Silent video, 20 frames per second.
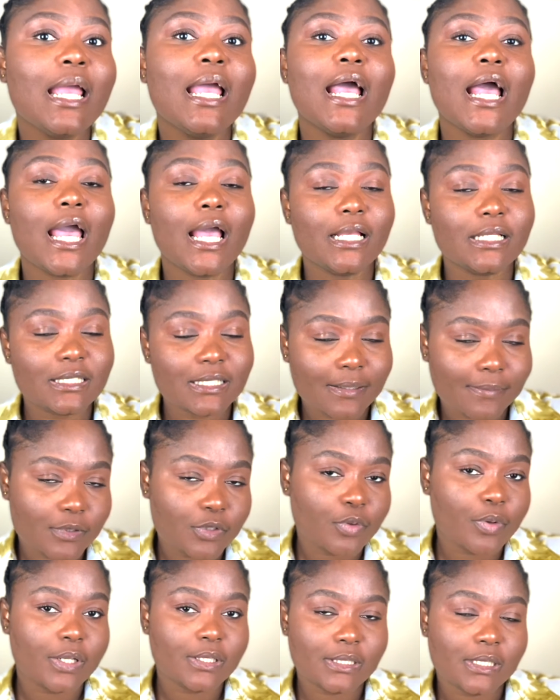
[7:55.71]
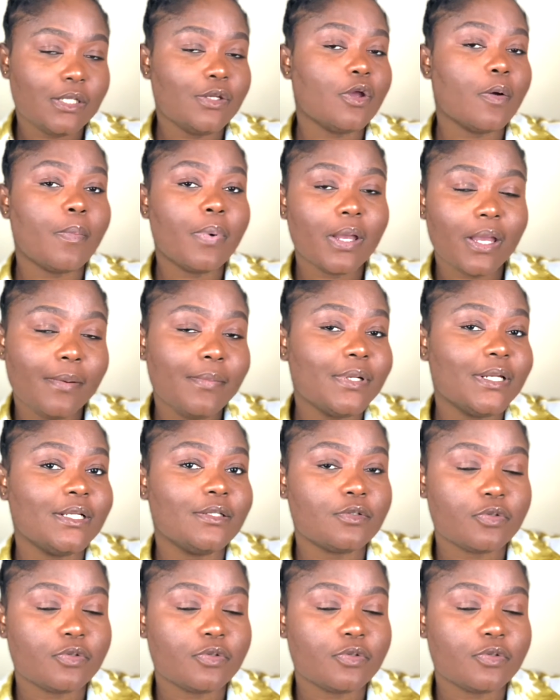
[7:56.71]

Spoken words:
and subsequently your permanent